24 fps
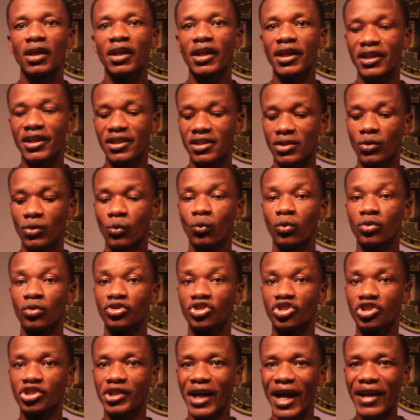it will
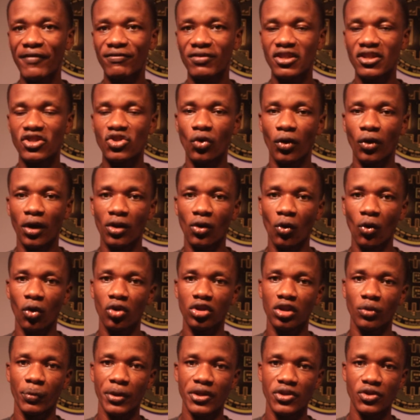drive this token all
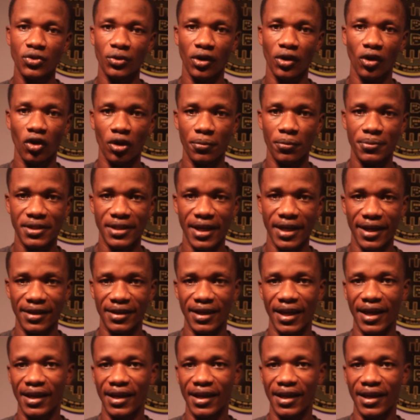the way to the upside,